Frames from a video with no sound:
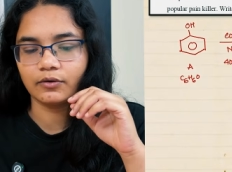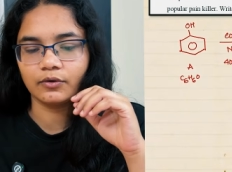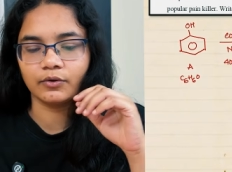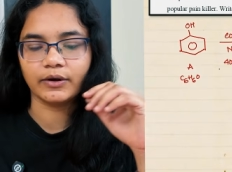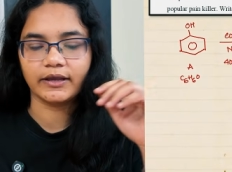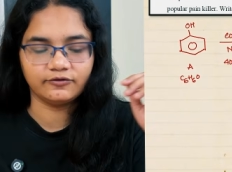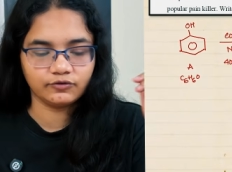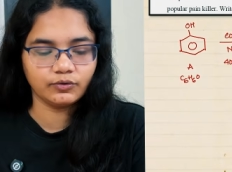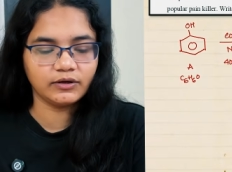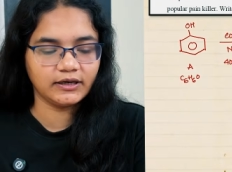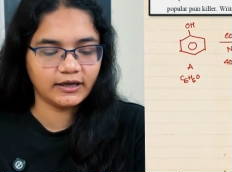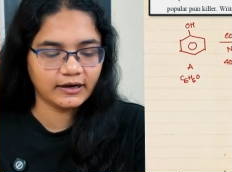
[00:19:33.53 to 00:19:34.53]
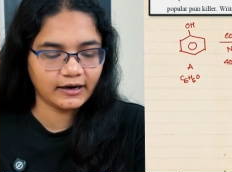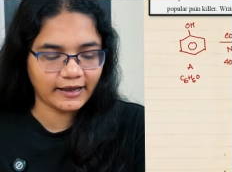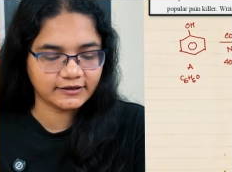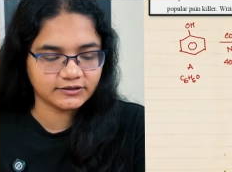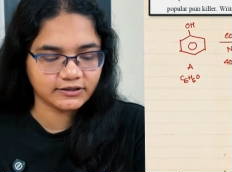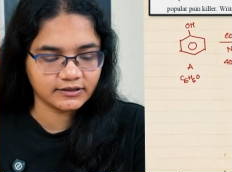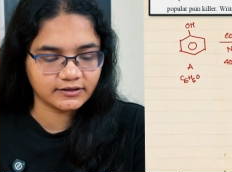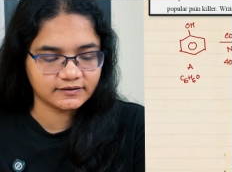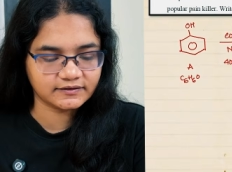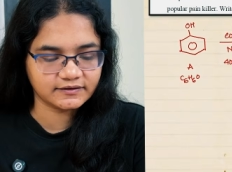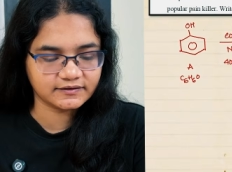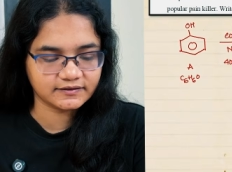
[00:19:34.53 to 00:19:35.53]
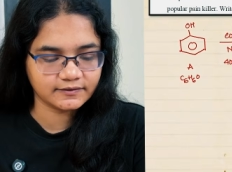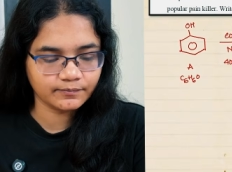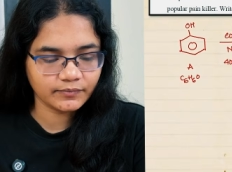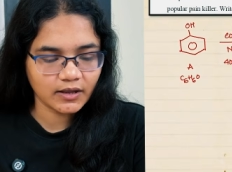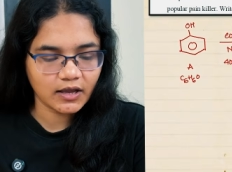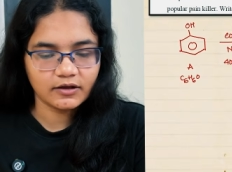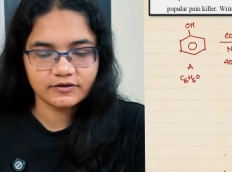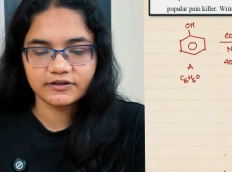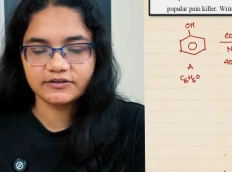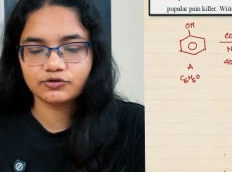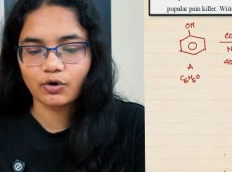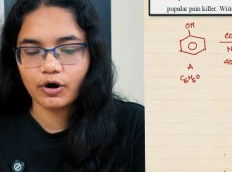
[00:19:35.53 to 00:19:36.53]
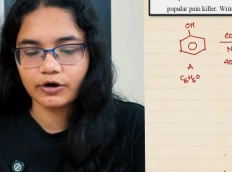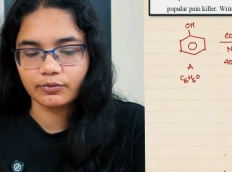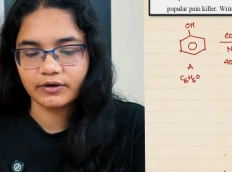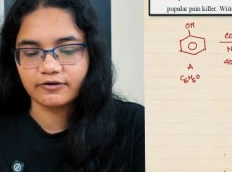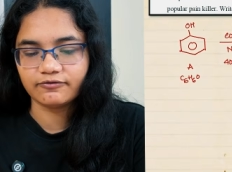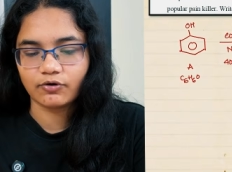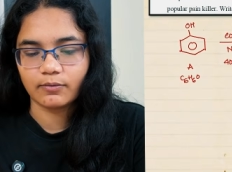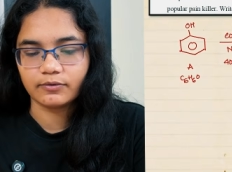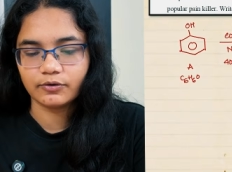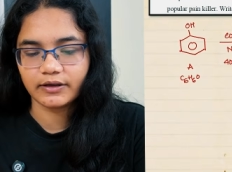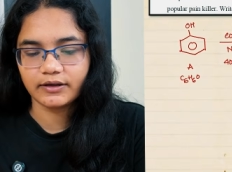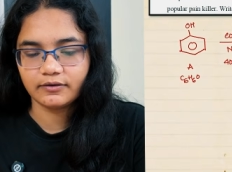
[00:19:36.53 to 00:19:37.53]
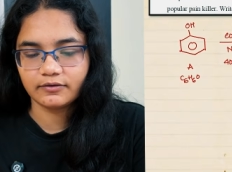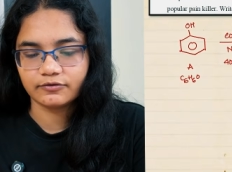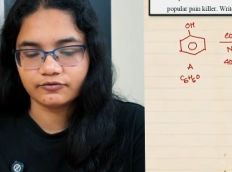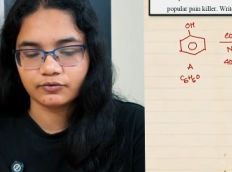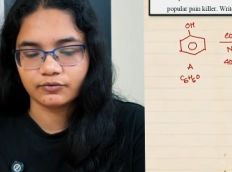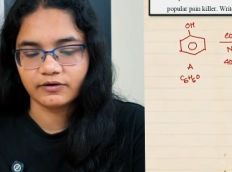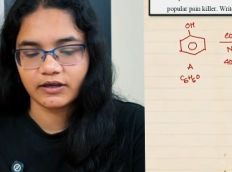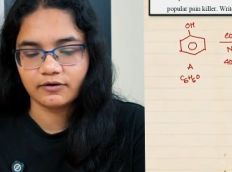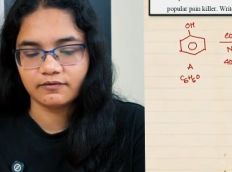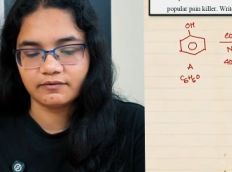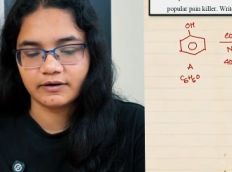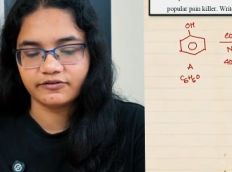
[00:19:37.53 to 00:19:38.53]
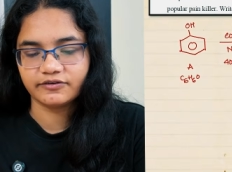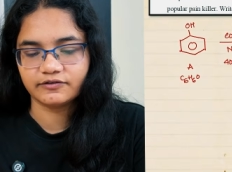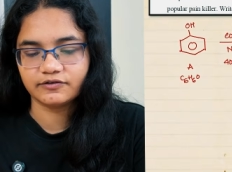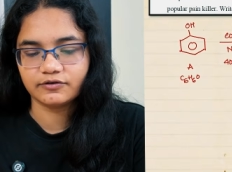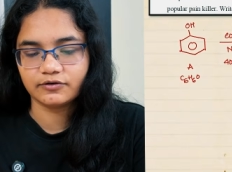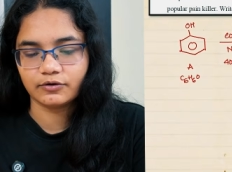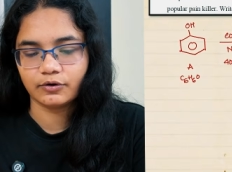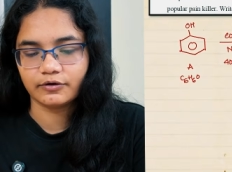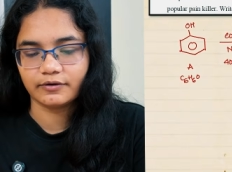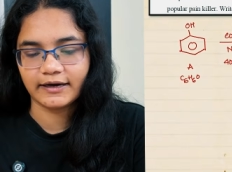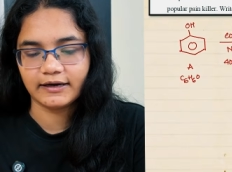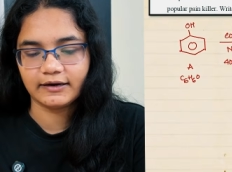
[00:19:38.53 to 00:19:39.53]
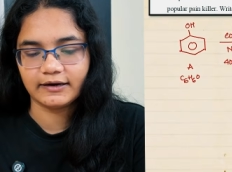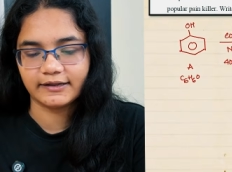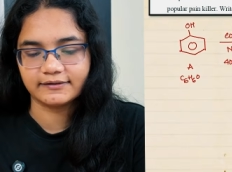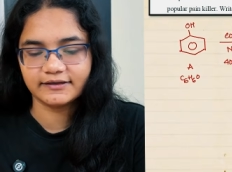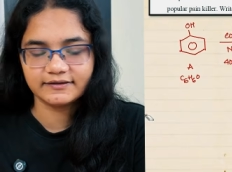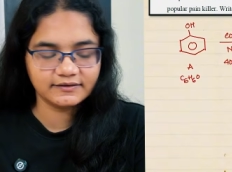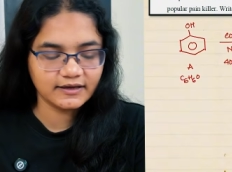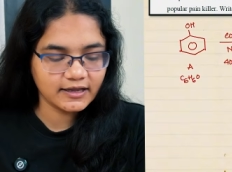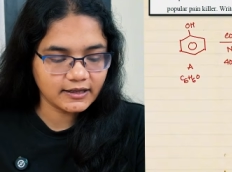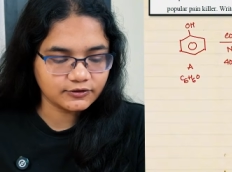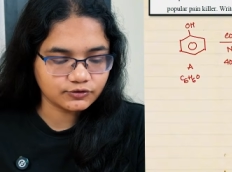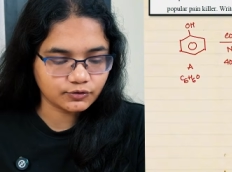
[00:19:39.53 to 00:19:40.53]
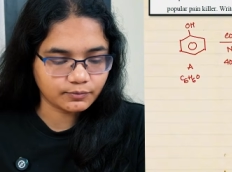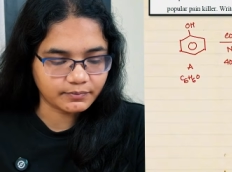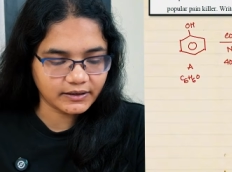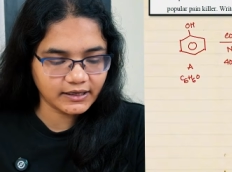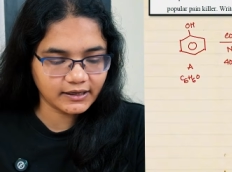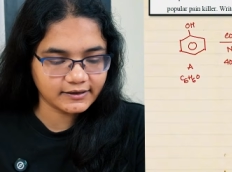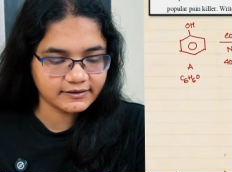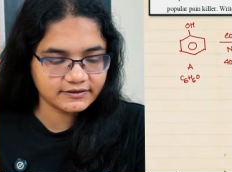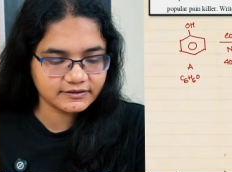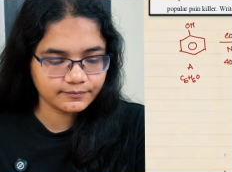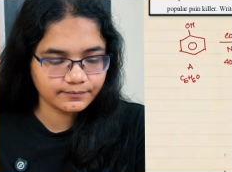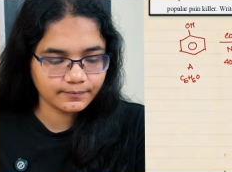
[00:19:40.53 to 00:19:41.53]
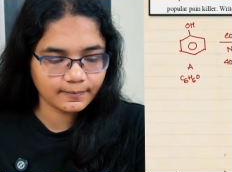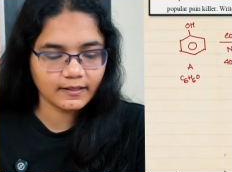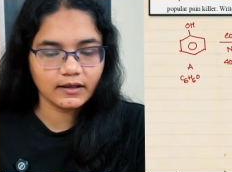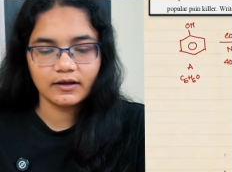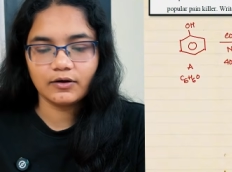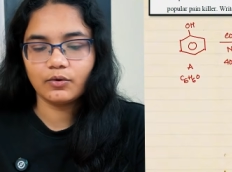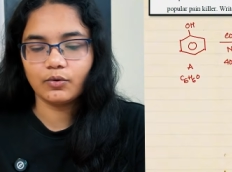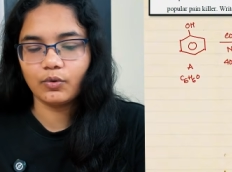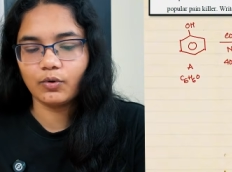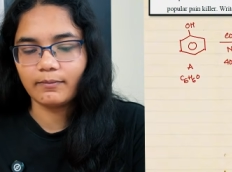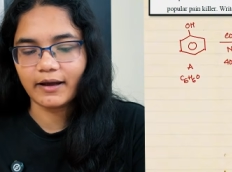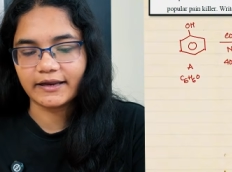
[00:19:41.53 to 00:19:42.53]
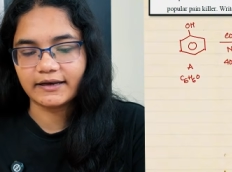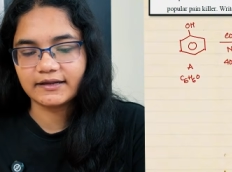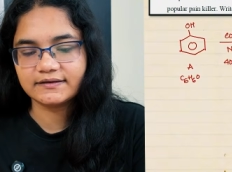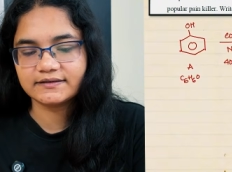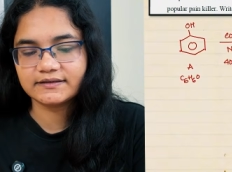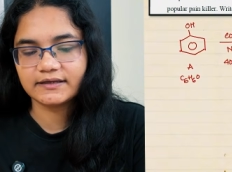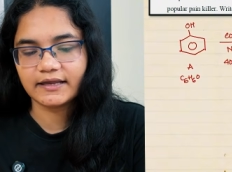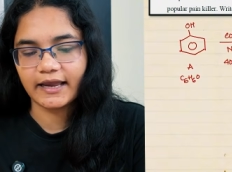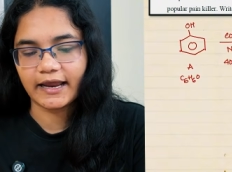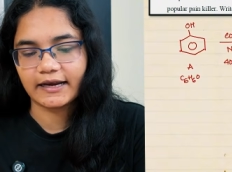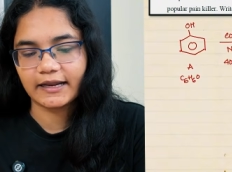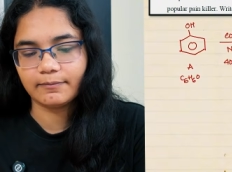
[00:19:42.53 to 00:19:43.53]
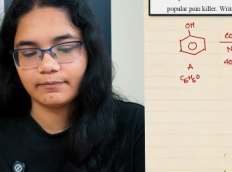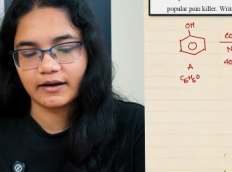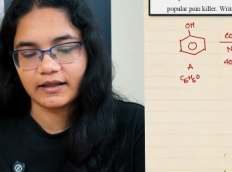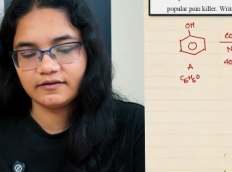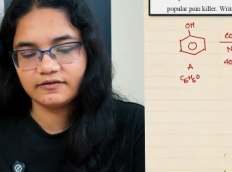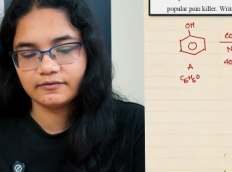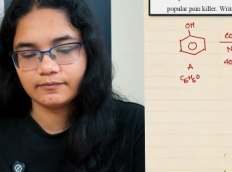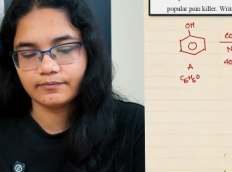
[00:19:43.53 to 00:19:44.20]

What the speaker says: Okay, so here actually this is the salt only form. Okay, so here we will just not write it like this. So B is O minus Na plus.